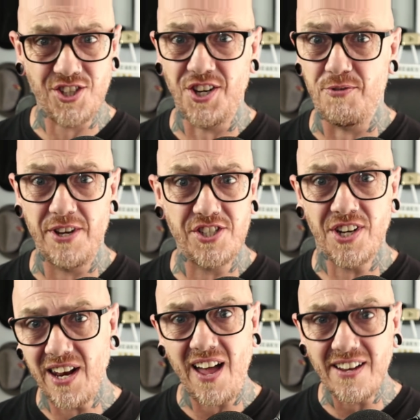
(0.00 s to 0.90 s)
an
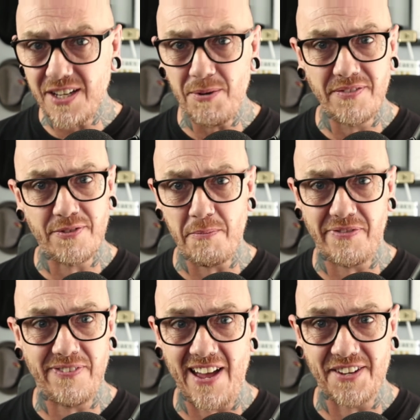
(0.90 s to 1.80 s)
original argument from a
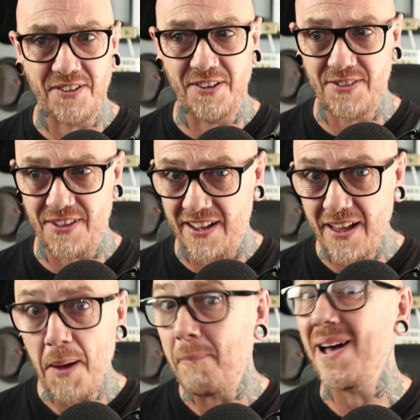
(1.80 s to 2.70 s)
flat earther.
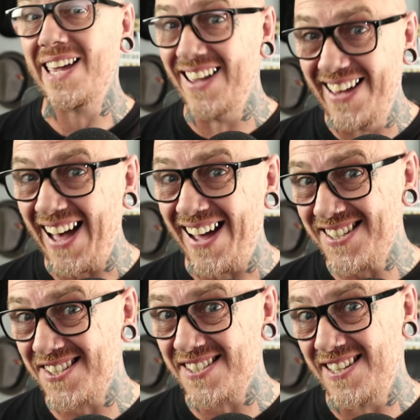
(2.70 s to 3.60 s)
My
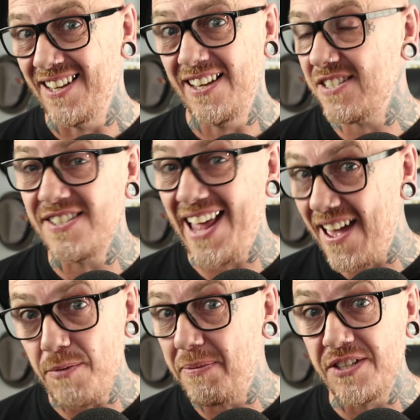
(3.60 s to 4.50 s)
ghast has
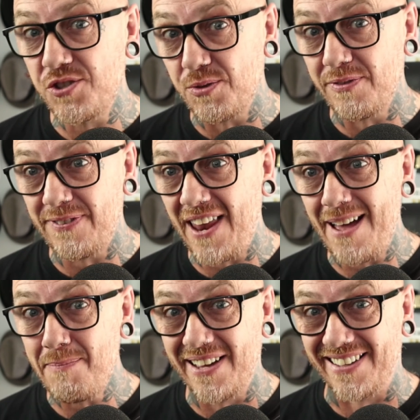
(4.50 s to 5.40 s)
never been so
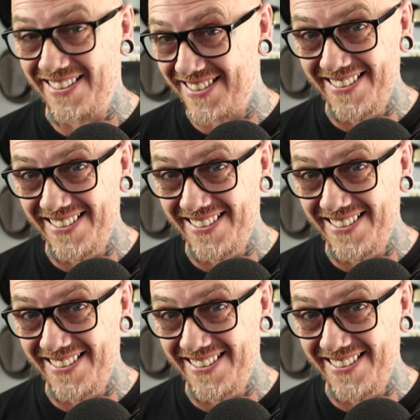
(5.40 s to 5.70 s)
flabbered.